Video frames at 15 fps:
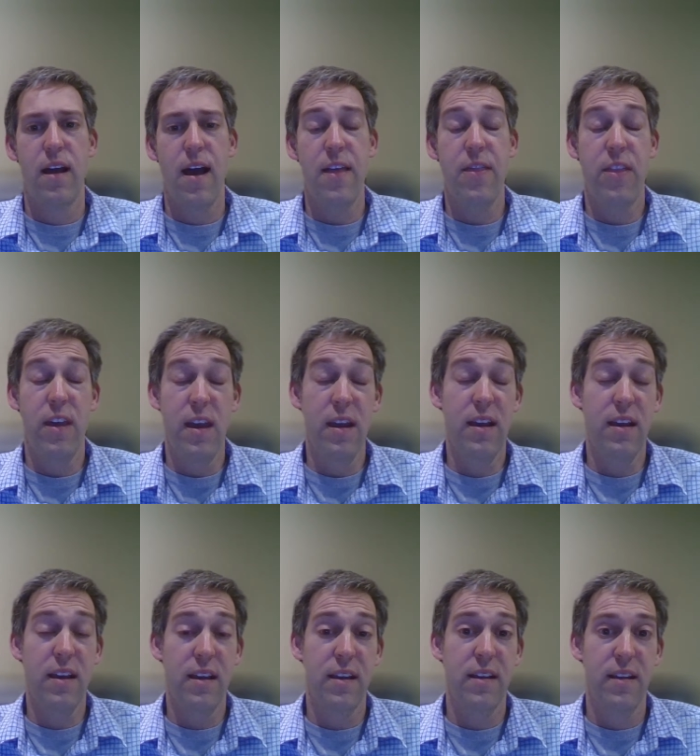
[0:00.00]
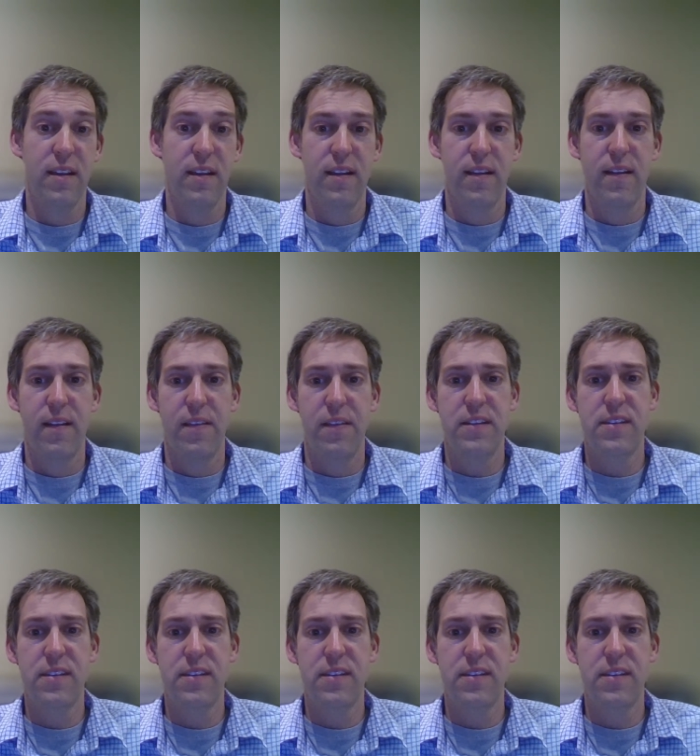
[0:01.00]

I think this